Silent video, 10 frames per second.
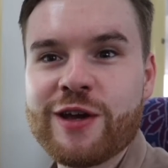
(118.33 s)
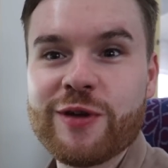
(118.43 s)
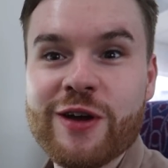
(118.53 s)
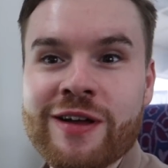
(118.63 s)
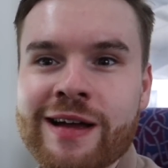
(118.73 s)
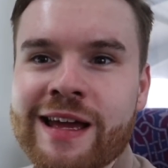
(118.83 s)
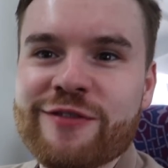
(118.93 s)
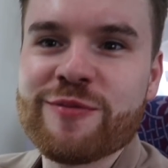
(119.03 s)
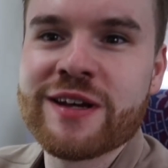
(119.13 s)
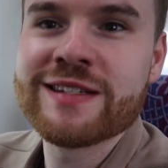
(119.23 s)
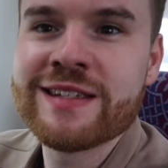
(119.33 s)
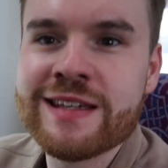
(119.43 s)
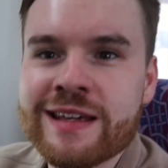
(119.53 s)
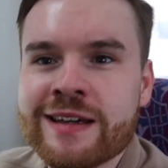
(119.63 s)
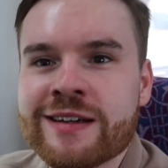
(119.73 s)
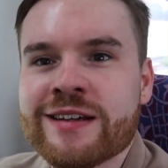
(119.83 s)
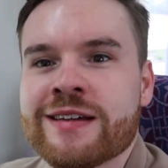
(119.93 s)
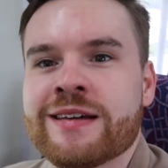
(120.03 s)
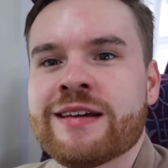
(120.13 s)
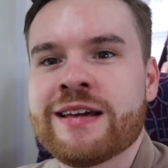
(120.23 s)
here we are, I have my seat here.
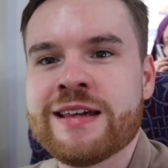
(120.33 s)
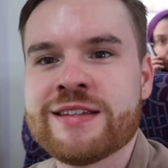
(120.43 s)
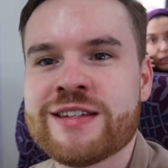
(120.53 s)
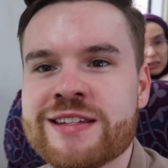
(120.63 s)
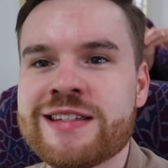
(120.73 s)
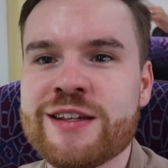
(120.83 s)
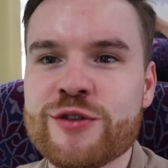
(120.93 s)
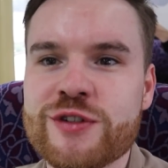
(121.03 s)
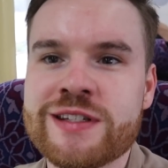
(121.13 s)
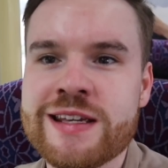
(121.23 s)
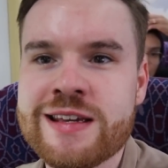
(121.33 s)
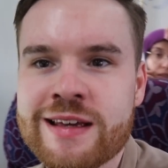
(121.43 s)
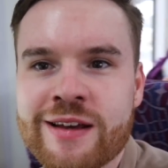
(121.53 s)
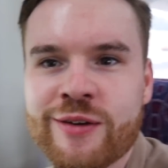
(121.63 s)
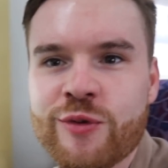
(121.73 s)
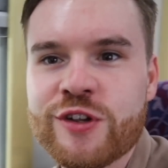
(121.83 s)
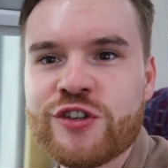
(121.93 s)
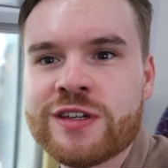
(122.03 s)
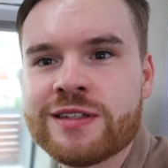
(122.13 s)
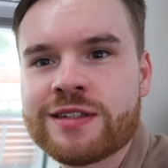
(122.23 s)
It's a single seat
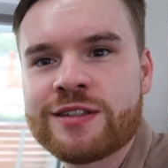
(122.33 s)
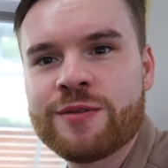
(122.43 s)
which is